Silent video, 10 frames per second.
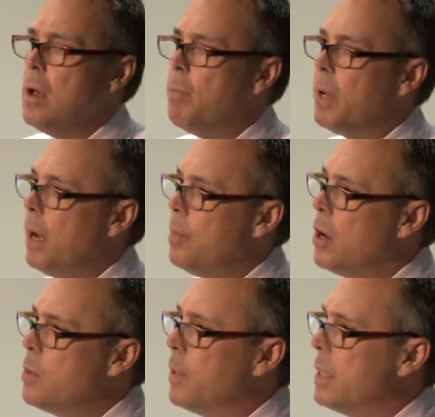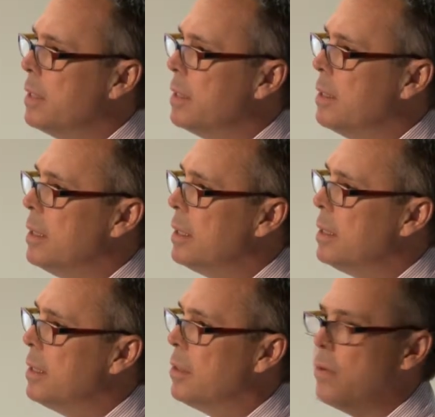but I'm hoping that
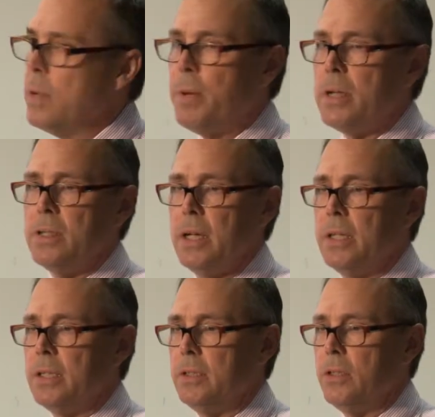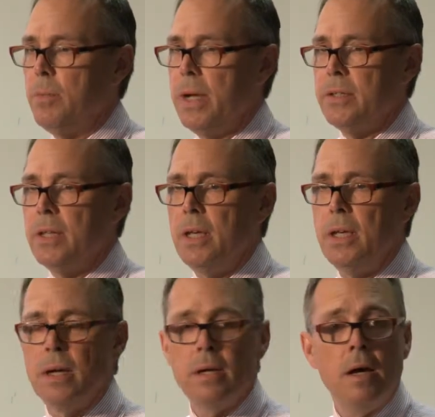the three presentations you're about to
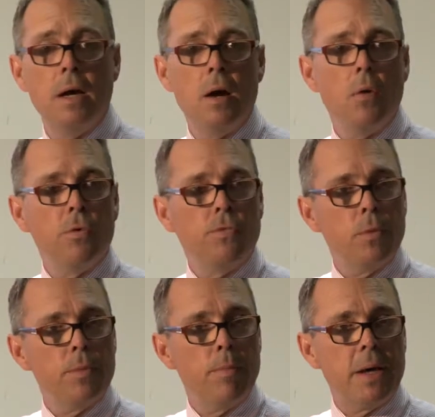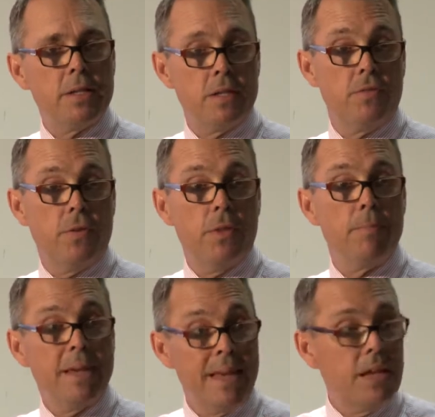hear will form the basis for the
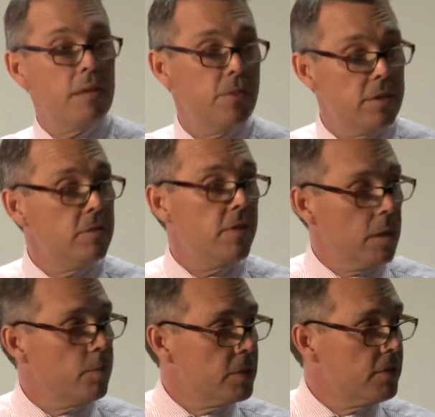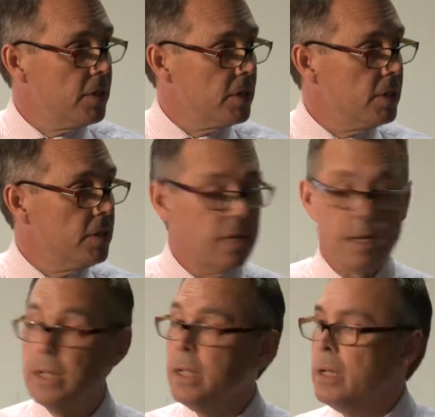beginning of the development of such a
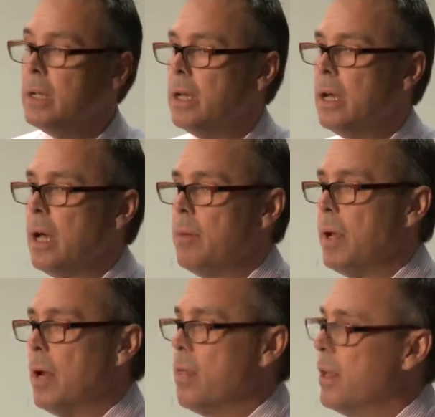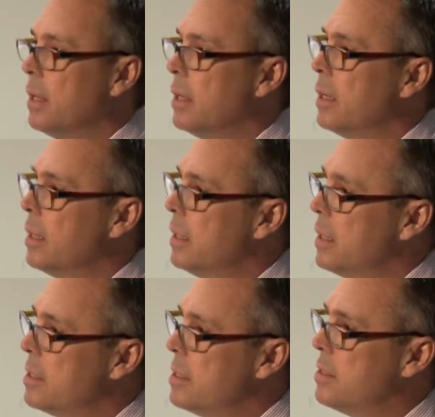thing. And I think
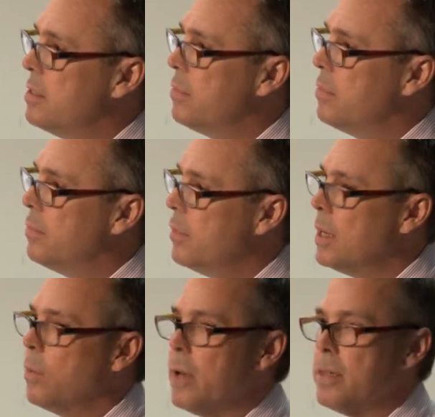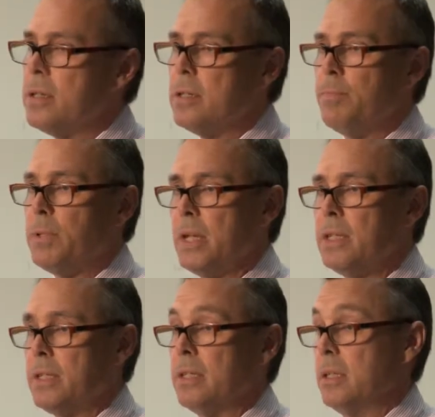this is really why this is
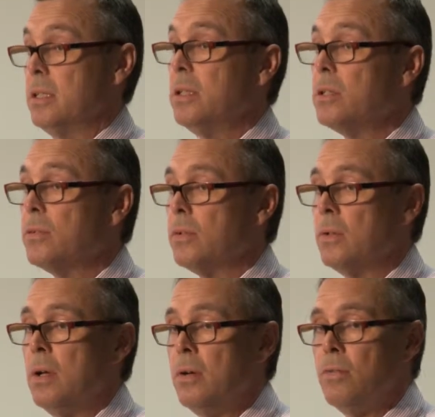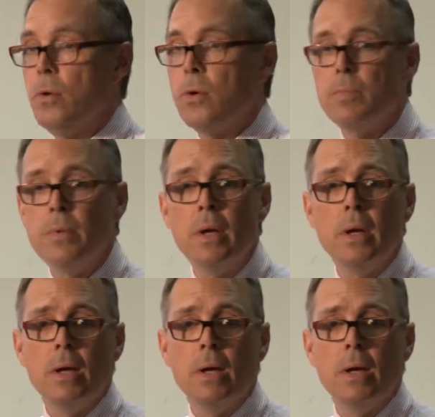potentially such a useful forum,